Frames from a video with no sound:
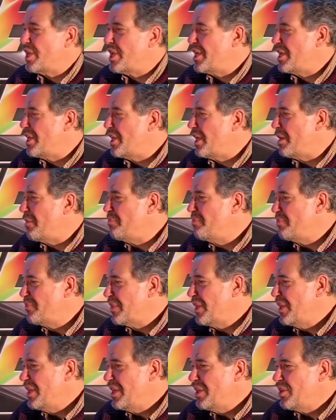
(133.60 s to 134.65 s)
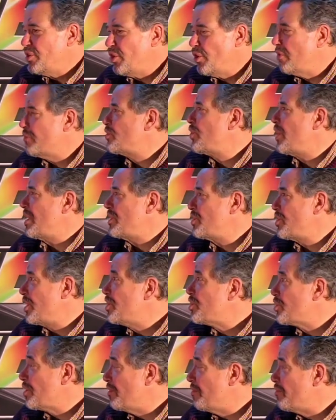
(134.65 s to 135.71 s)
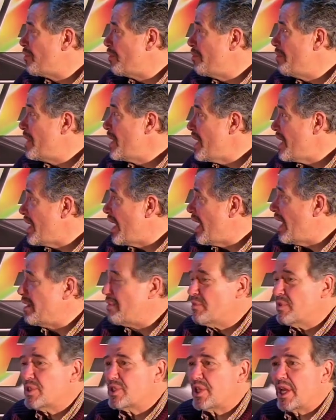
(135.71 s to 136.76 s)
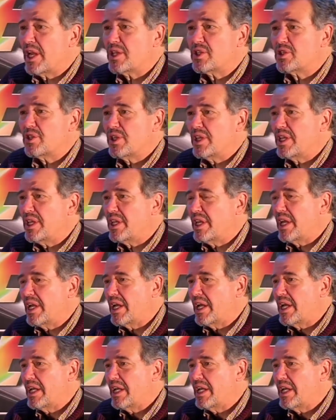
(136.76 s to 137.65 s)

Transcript: a year of transition for me. I was actually,